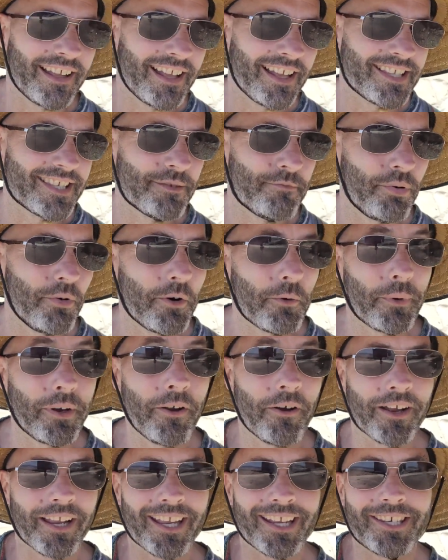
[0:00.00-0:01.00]
It's important we
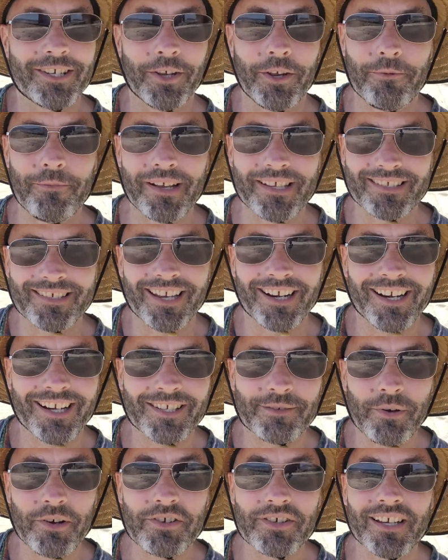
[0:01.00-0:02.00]
not get too much sun
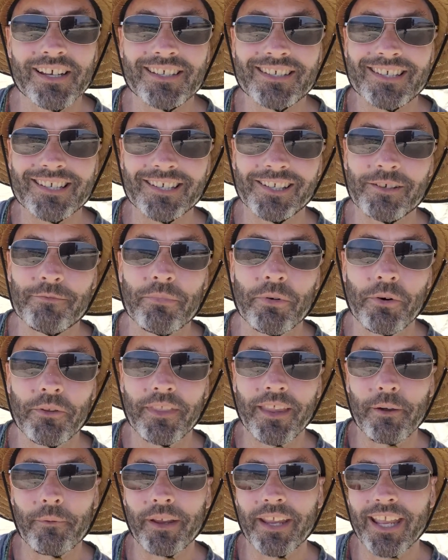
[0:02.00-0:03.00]
exposure. It's still
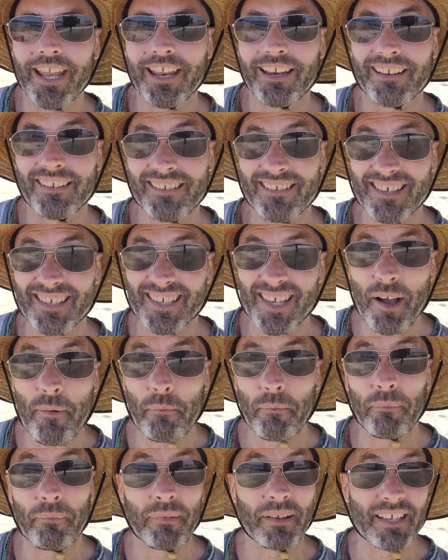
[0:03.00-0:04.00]
important that we get
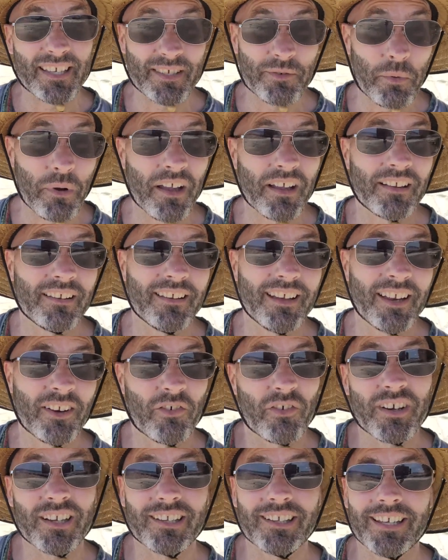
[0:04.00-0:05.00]
some as well, and
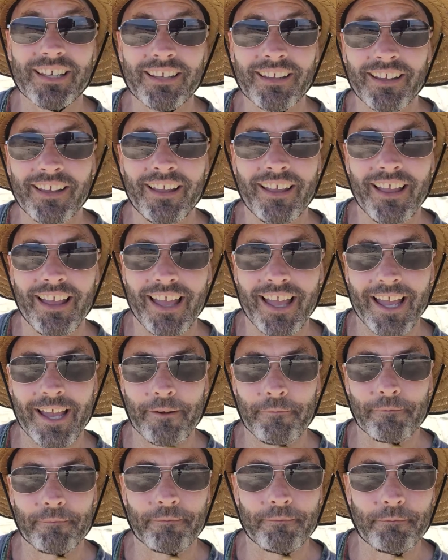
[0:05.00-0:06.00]
really
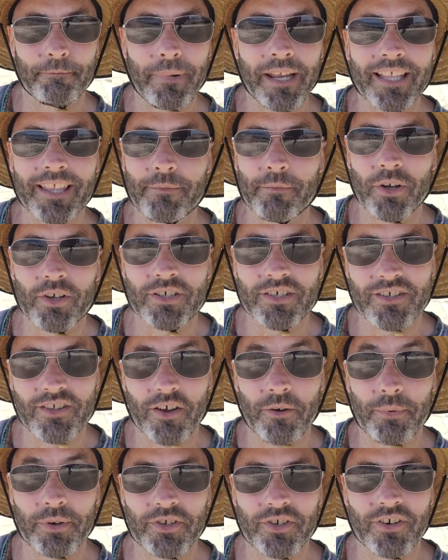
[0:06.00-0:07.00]
make the most of
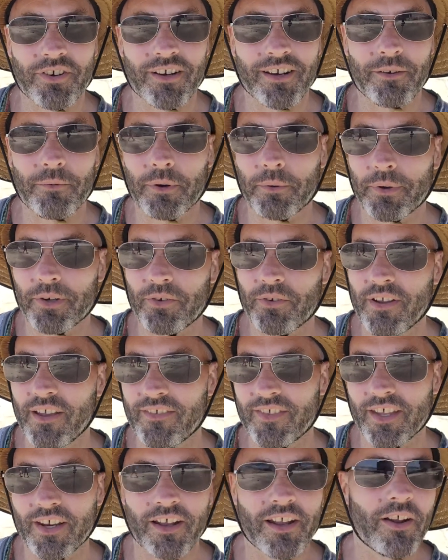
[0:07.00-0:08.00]
the opportunity when we do
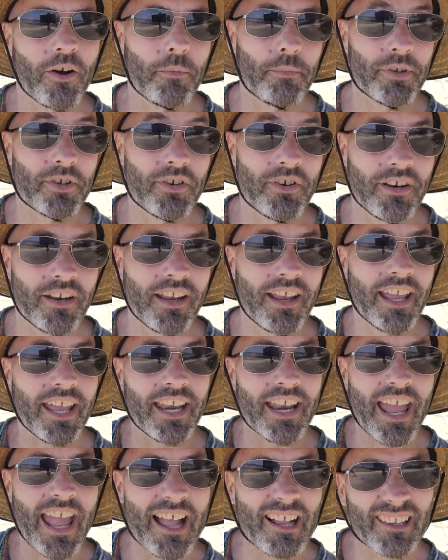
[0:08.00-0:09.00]
have that opportunity
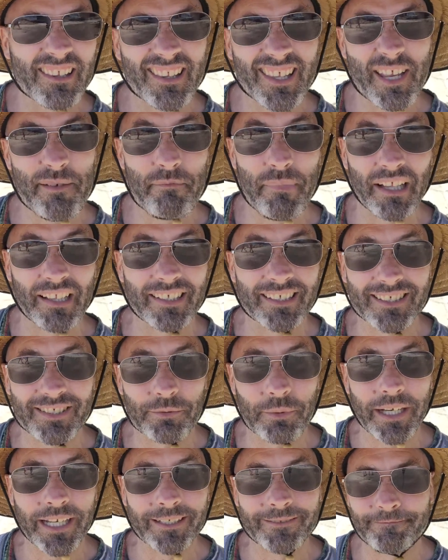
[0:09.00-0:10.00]
in a healthy,
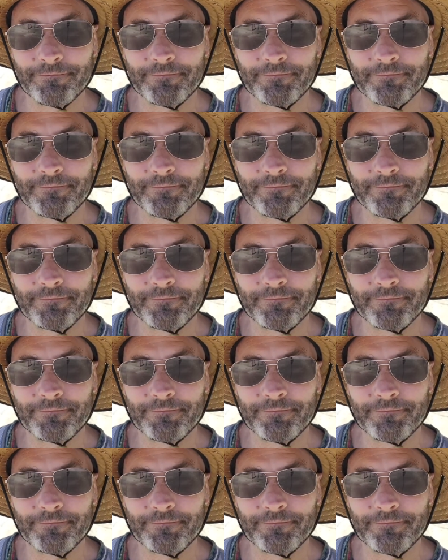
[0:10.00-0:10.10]
balanced way.